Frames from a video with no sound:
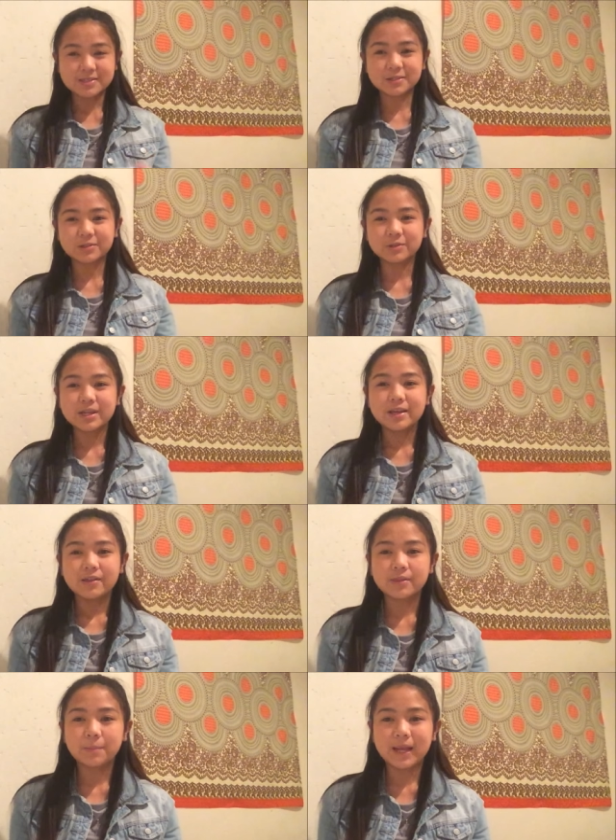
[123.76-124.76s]
So,
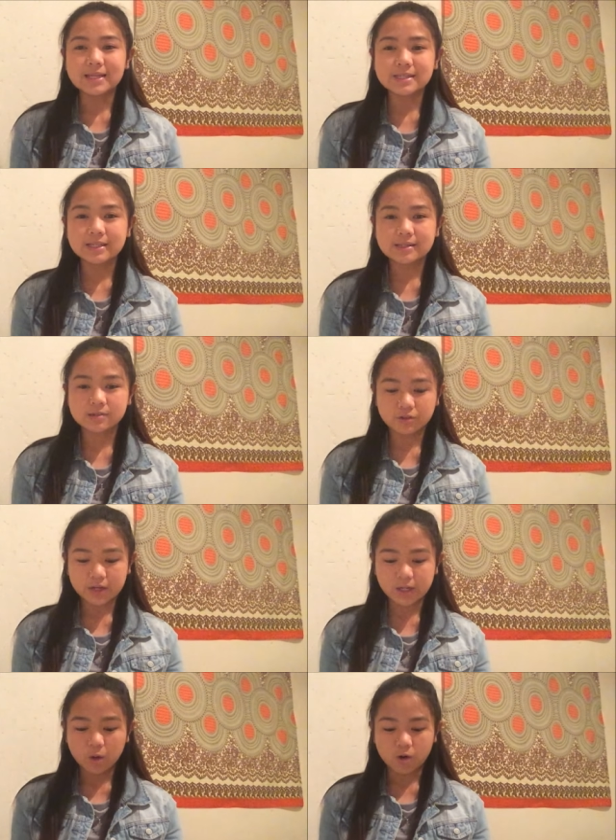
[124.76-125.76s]
the plastic is
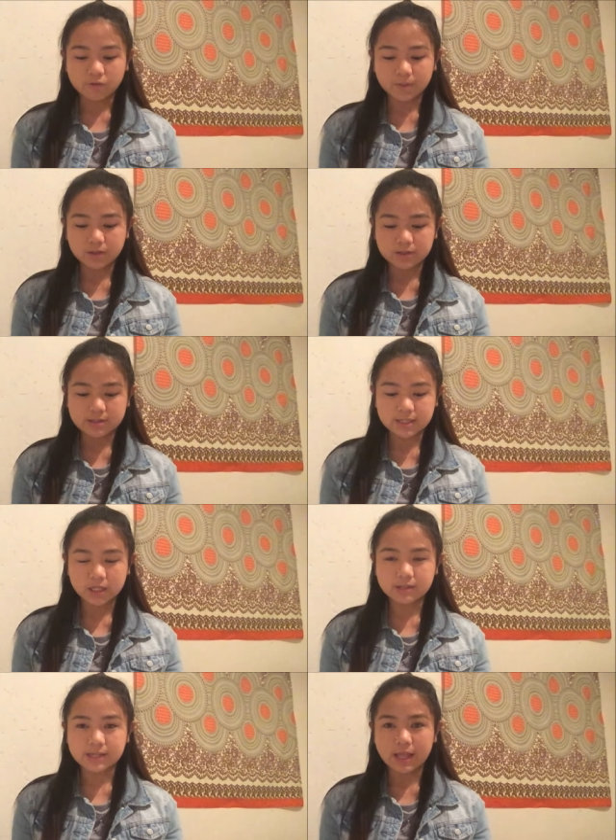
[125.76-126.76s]
already off, because
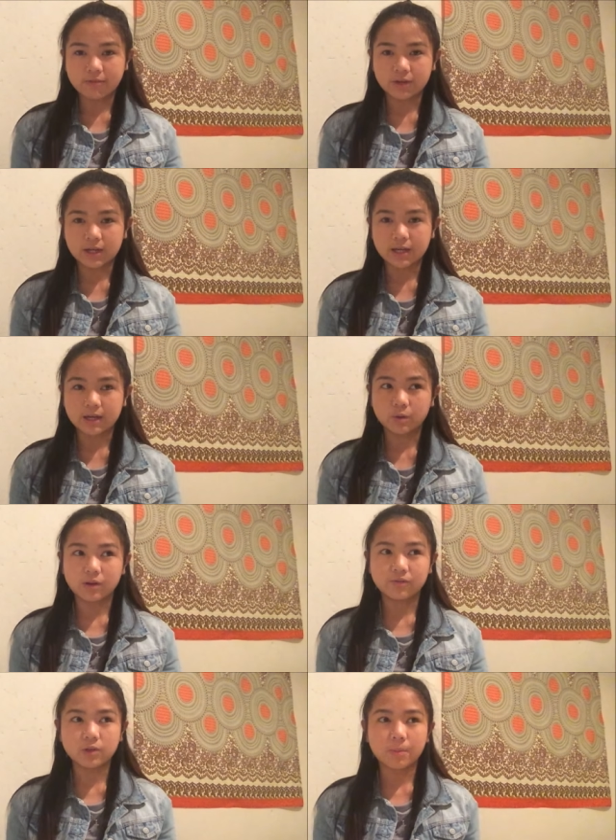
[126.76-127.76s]
here in South Africa,
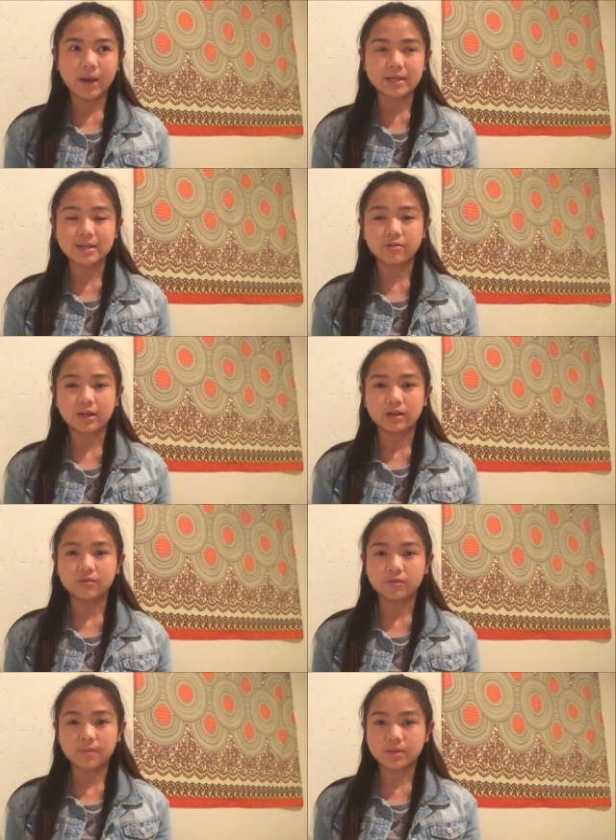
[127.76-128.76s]
if you buy directly
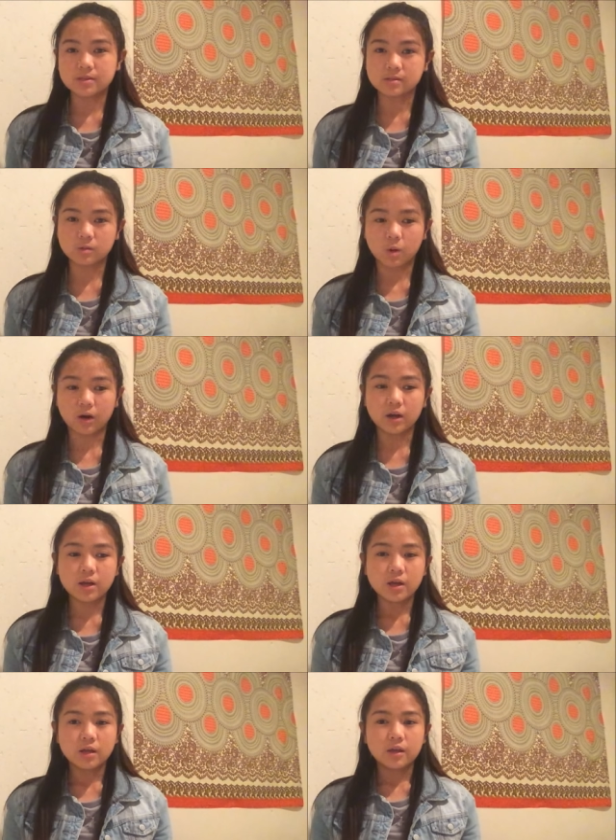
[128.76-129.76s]
from the store,
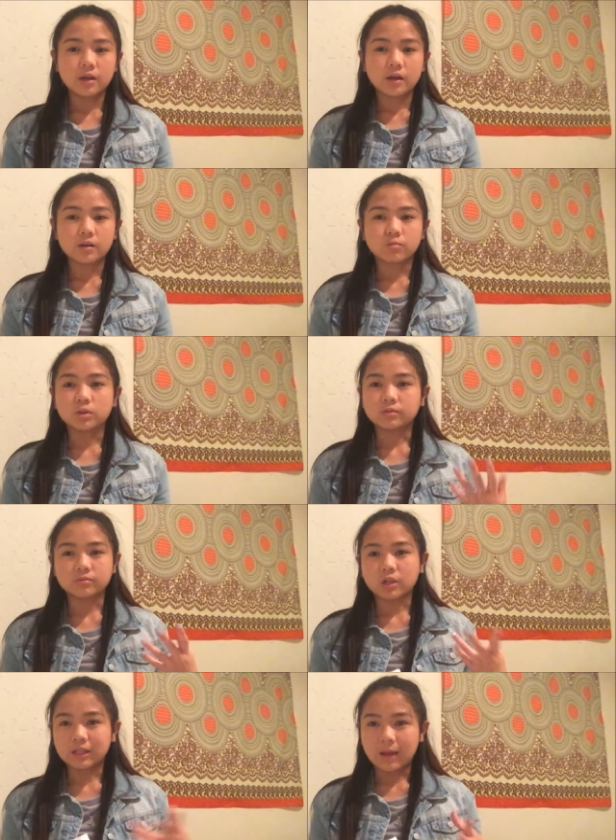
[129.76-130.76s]
well,
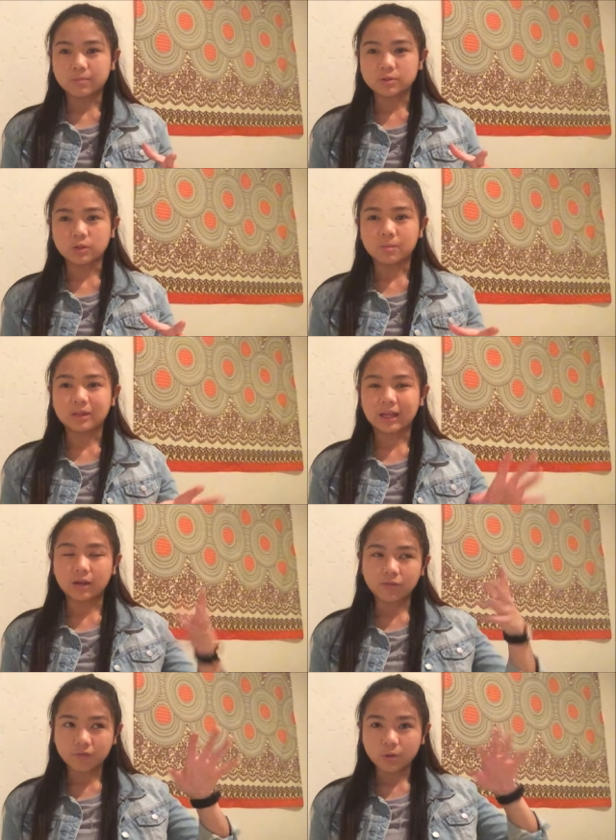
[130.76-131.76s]
not the Apple store, but
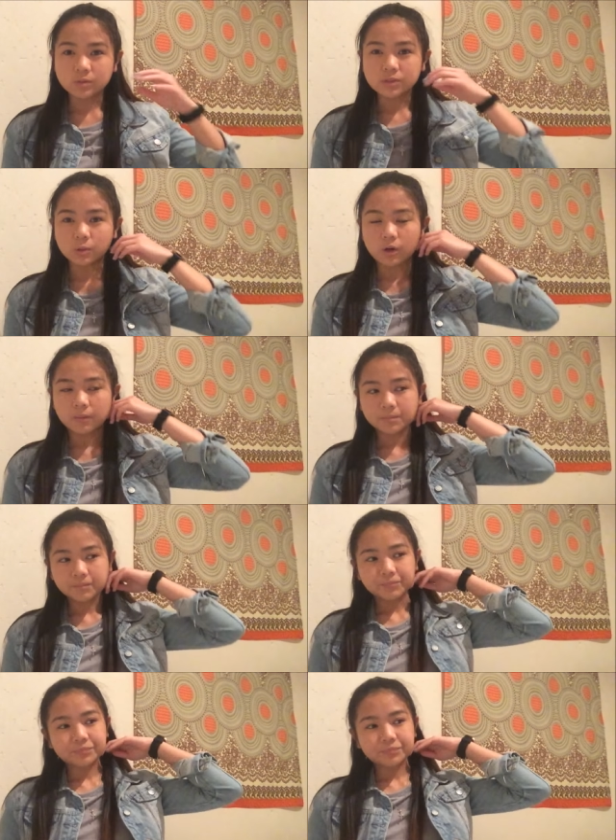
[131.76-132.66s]
like a phone store,